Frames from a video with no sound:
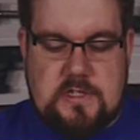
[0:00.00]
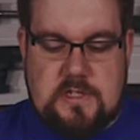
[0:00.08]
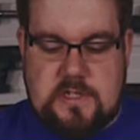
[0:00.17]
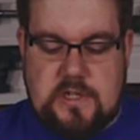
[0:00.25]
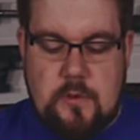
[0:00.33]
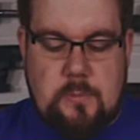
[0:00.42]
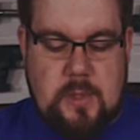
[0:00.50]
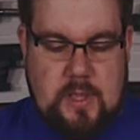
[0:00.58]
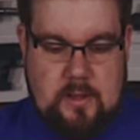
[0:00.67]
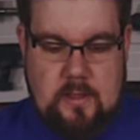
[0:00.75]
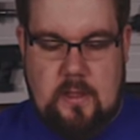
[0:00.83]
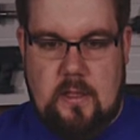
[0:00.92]

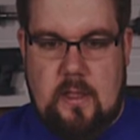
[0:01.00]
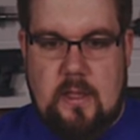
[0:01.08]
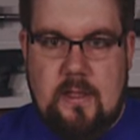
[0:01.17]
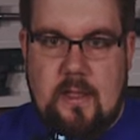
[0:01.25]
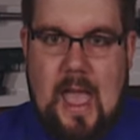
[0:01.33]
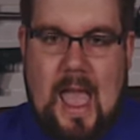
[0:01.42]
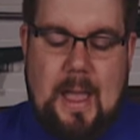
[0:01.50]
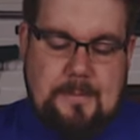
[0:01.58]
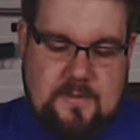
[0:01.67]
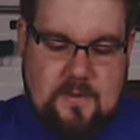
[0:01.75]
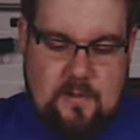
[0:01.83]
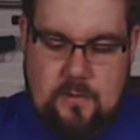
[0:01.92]
stupid.
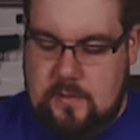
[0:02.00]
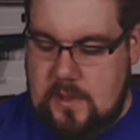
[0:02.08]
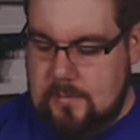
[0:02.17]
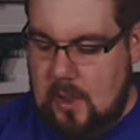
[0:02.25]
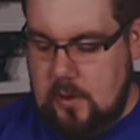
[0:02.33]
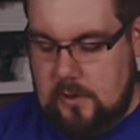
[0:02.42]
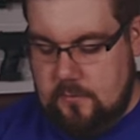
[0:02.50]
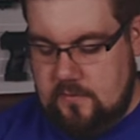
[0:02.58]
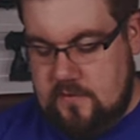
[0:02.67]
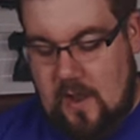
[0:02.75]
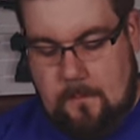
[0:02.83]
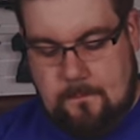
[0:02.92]
Absolutely bonkers.
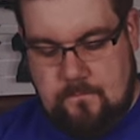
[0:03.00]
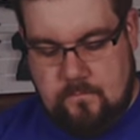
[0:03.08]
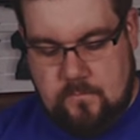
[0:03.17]
So,